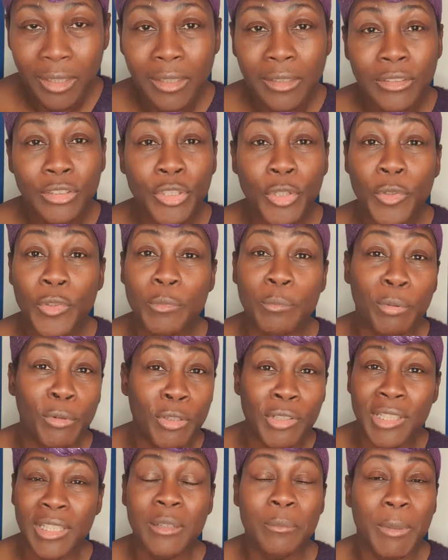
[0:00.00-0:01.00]
Use
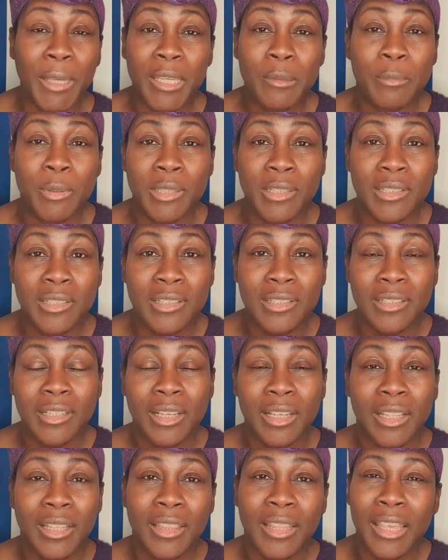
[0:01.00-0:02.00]
blotting papers.
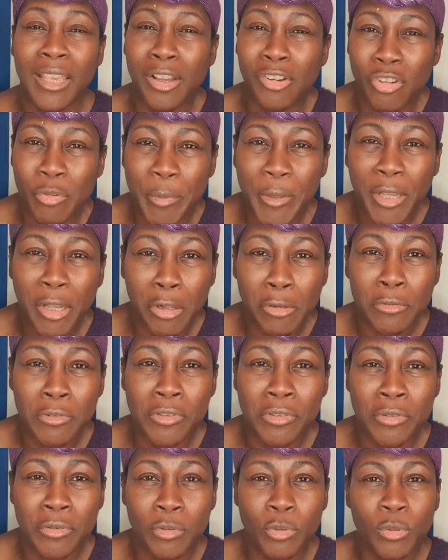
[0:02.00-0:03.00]
They are a bit old
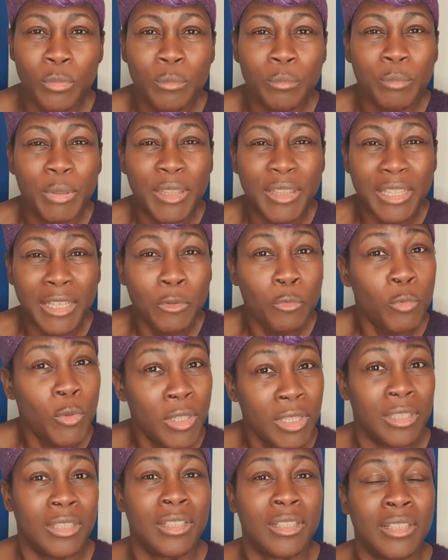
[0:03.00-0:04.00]
school, but they
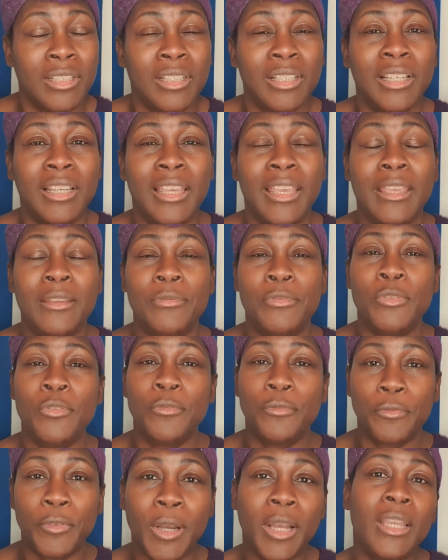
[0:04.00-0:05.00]
work. If you
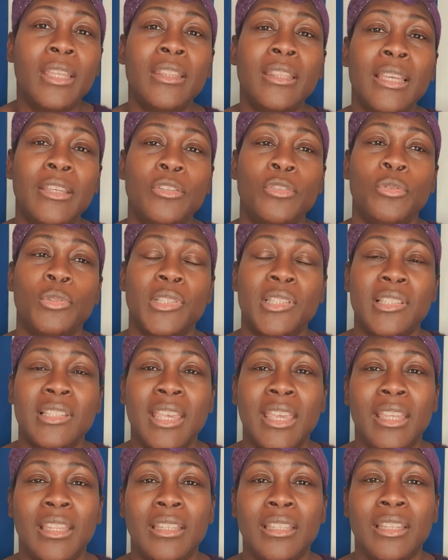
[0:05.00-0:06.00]
find that your
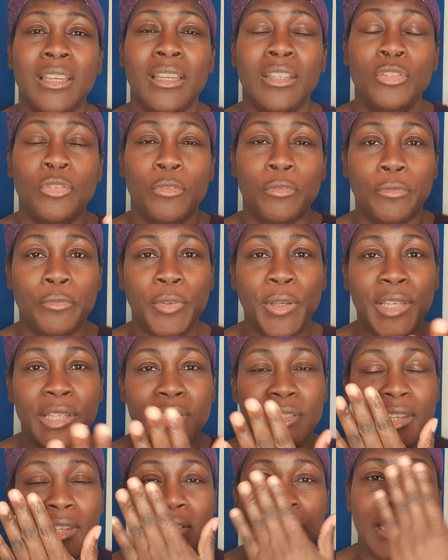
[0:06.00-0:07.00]
skin, your
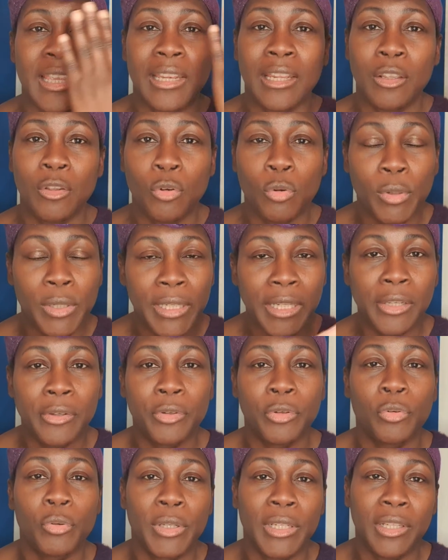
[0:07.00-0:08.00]
face is getting oilier
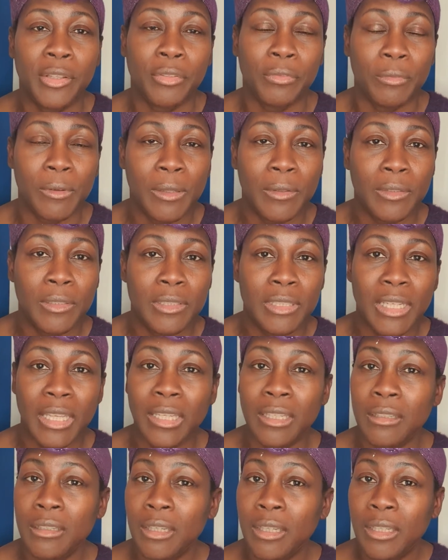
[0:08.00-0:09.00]
and oilier throughout the
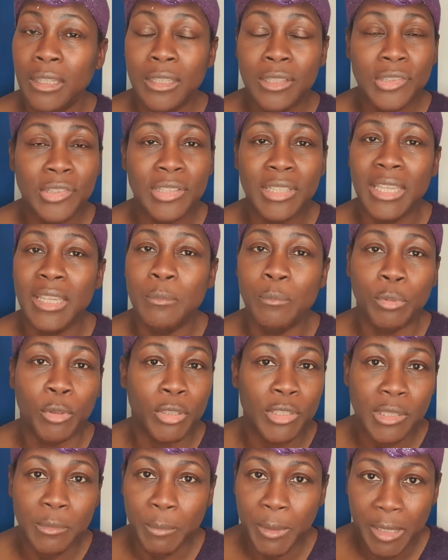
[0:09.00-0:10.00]
day, just keep
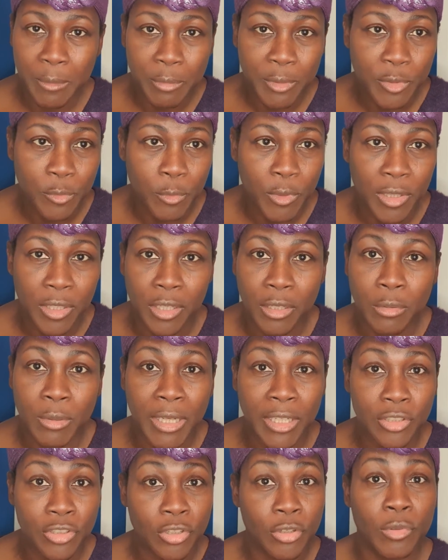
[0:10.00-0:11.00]
blotting papers with you
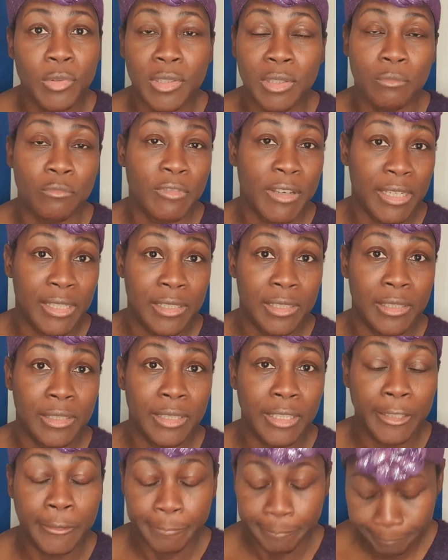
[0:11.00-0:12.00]
and use them
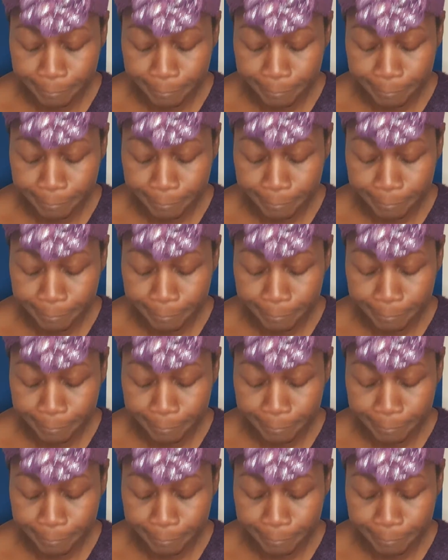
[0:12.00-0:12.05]
regularly.